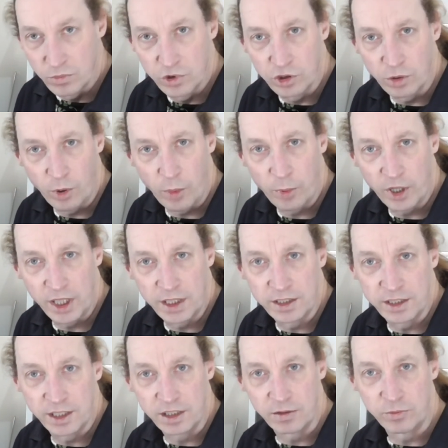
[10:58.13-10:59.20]
some operating
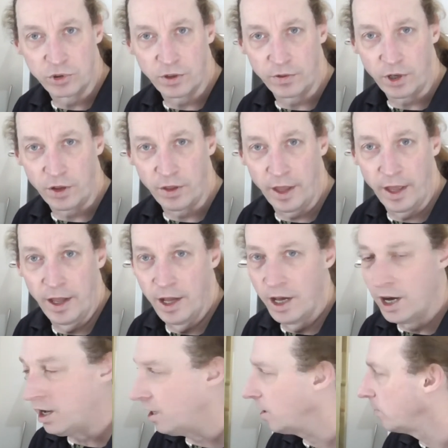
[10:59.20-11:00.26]
system shoving on there.
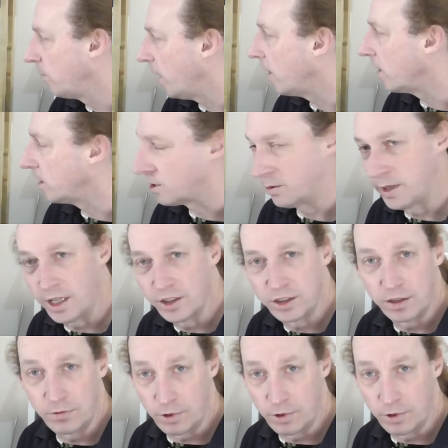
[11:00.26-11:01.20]
I bet this would actually